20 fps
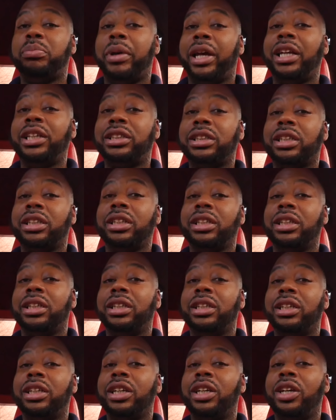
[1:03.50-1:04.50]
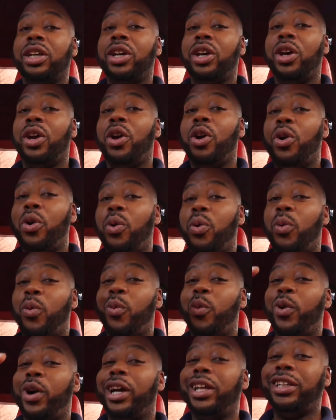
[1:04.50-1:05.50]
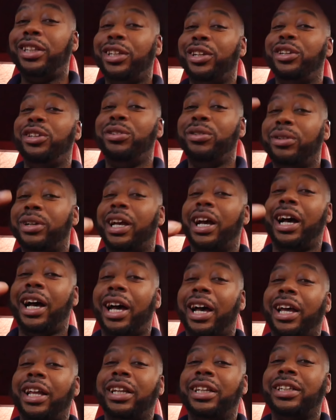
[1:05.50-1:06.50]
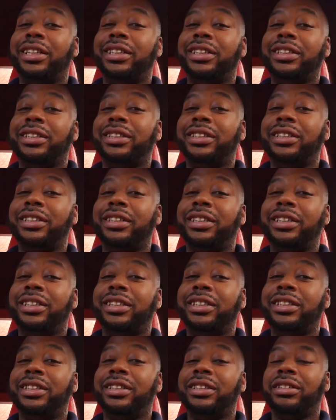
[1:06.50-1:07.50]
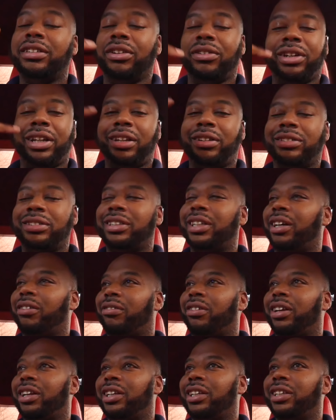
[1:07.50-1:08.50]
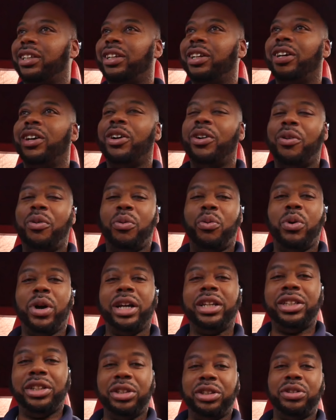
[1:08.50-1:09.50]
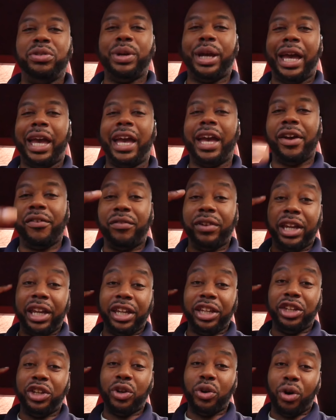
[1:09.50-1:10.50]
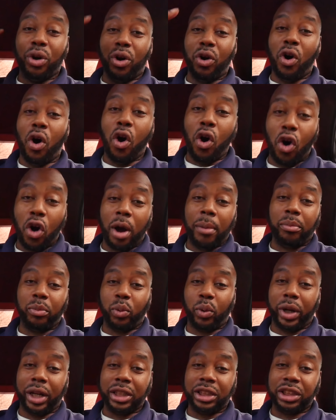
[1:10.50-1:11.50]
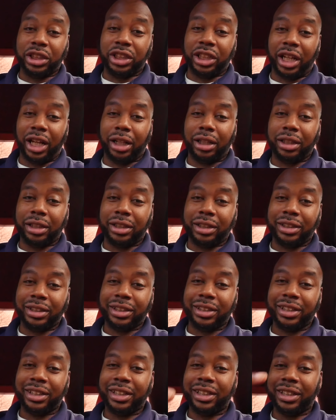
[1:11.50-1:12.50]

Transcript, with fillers: basically what do you got? No, that don't sound right. What do you have in your armrest challenge?